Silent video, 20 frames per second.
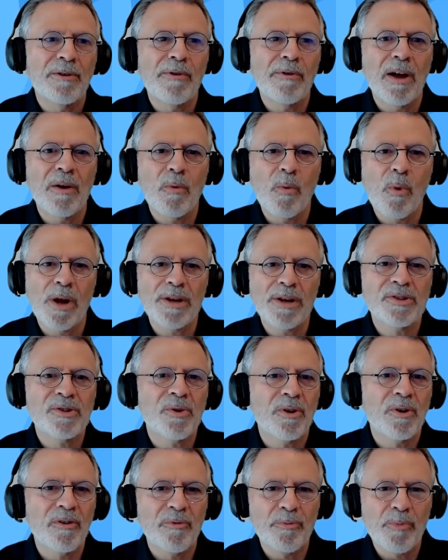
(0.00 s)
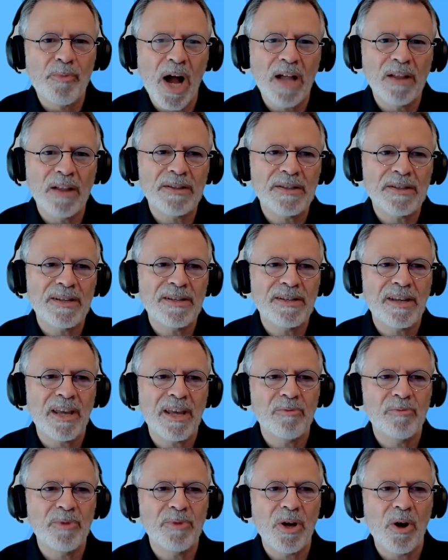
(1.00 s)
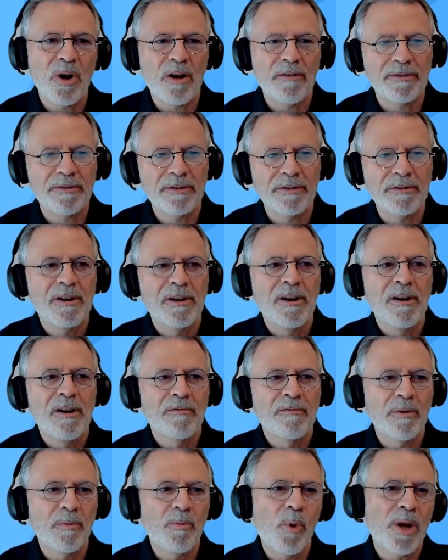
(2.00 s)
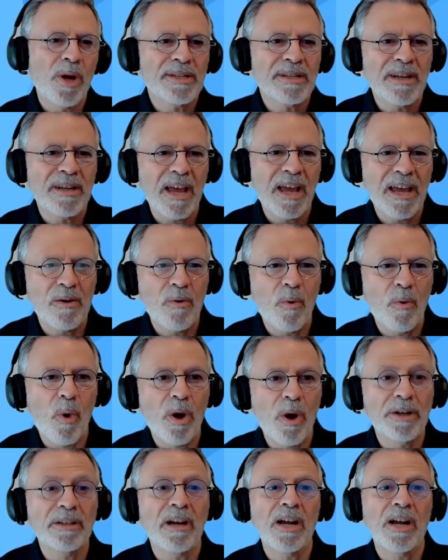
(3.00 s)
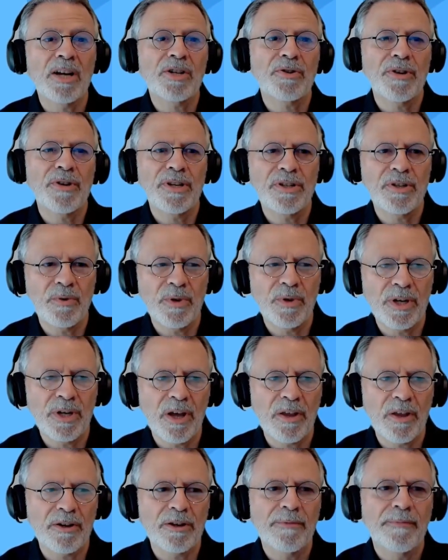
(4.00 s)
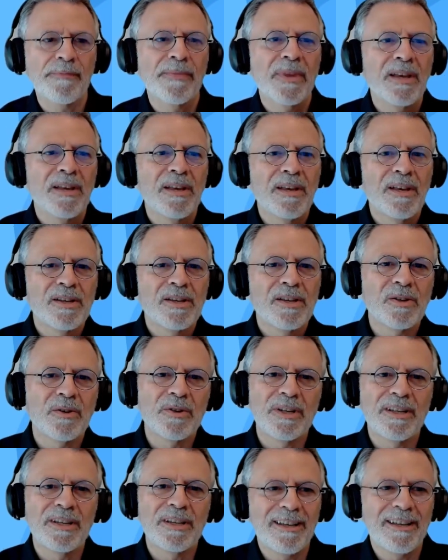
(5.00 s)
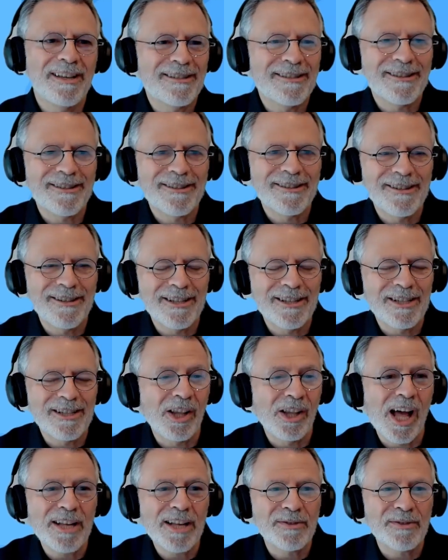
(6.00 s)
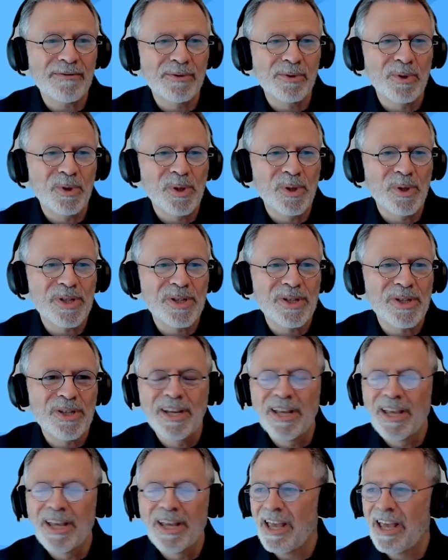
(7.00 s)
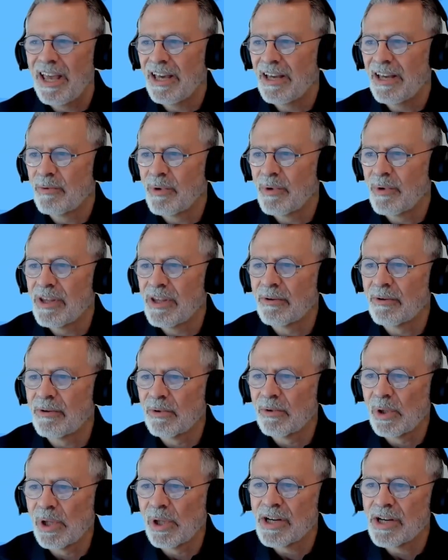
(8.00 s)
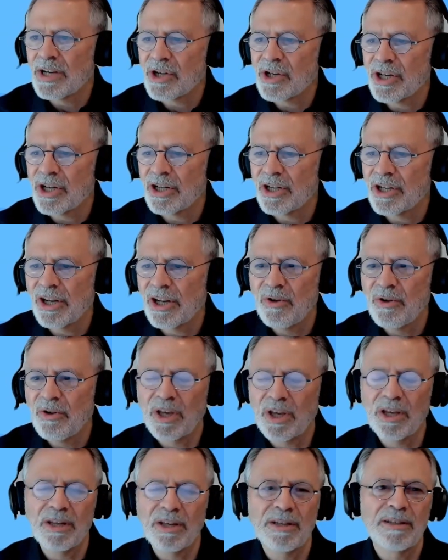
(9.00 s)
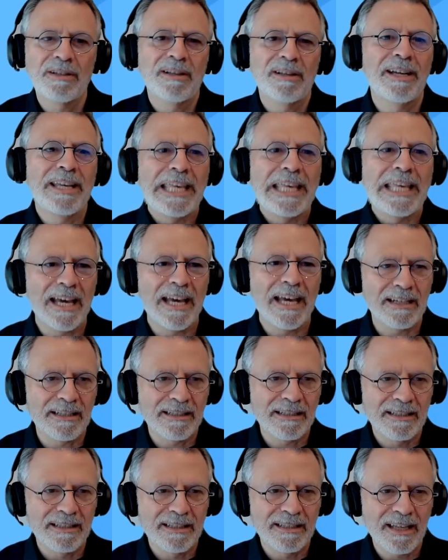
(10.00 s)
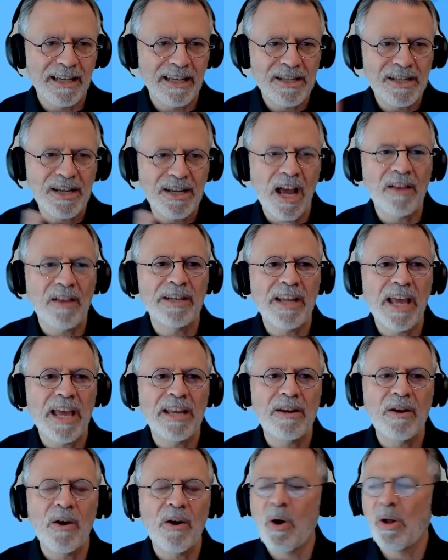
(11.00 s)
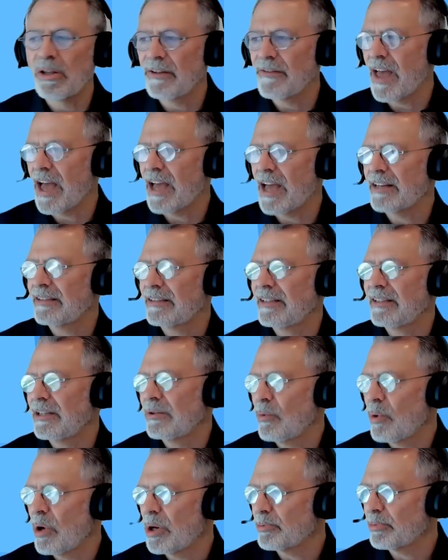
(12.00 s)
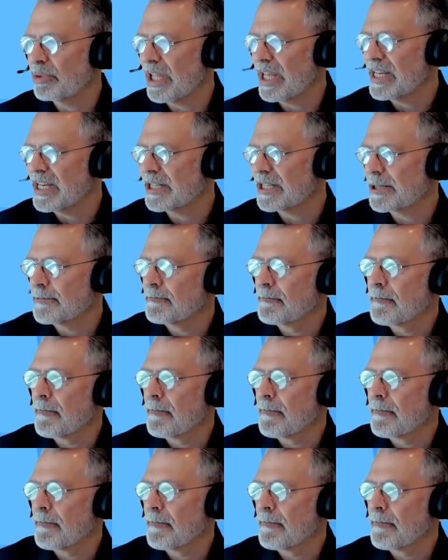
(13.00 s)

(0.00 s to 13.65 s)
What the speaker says: around what sort of policies can be offered from one state, one country to another. So that it's lots of rules, and within a rule engine, you can again consolidate all of that in one place.